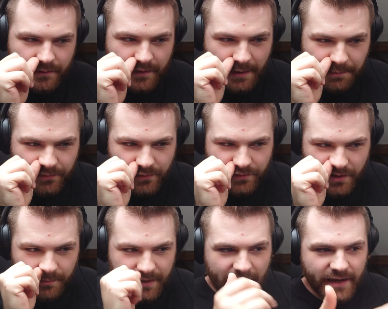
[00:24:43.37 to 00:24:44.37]
The episode is
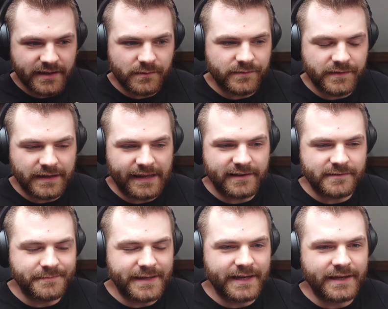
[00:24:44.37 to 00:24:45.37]
going to be ending within the
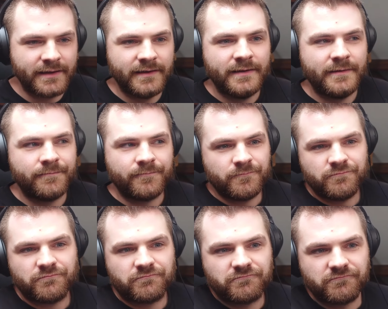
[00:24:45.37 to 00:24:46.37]
next minute.
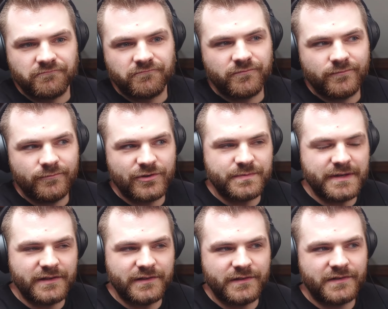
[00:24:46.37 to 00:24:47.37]
Which
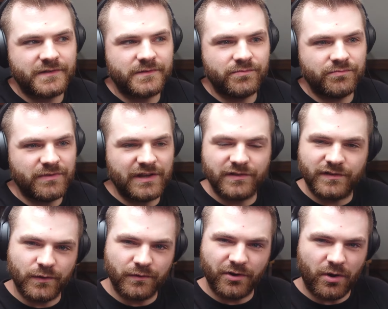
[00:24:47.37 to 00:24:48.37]
means it's
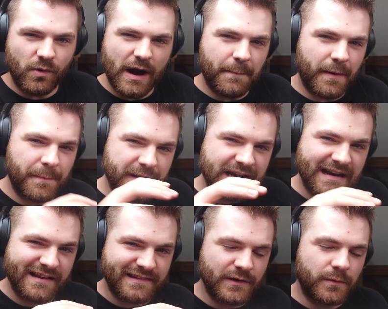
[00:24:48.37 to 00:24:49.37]
just sort of going to wrap up in a
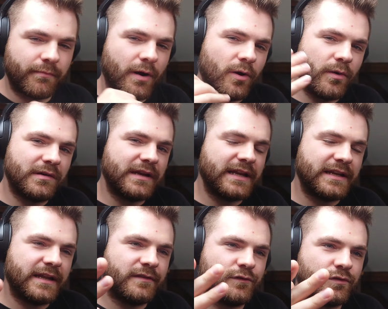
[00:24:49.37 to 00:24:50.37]
nice little bow
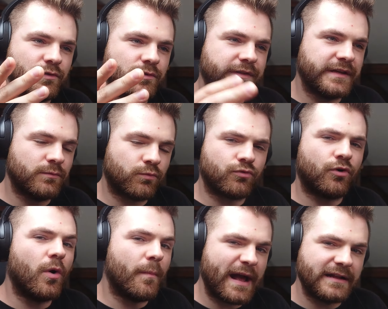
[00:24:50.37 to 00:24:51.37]
leading into the
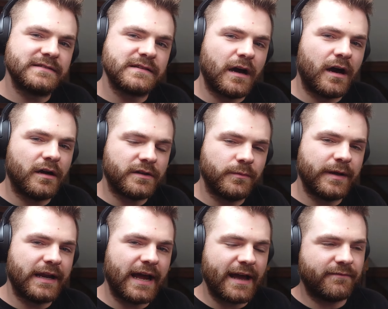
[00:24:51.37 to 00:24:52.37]
romance arc that we're
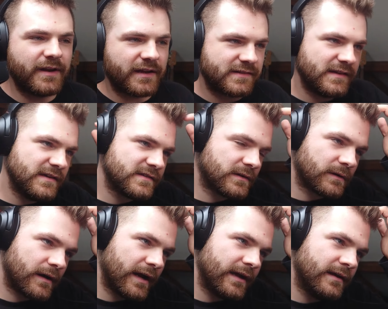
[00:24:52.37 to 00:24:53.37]
going to have next season,
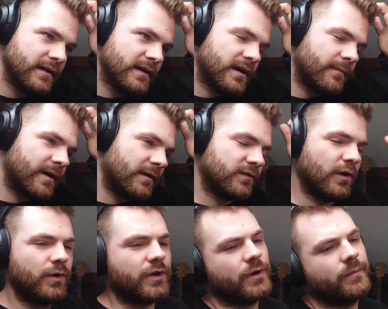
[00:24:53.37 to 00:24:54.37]
right? Around
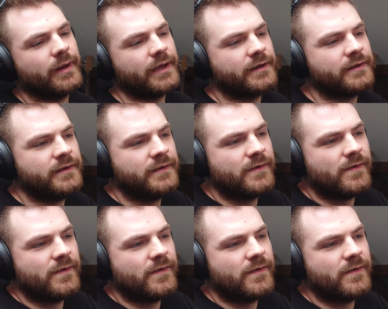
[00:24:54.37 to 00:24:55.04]
Tokyo Blade.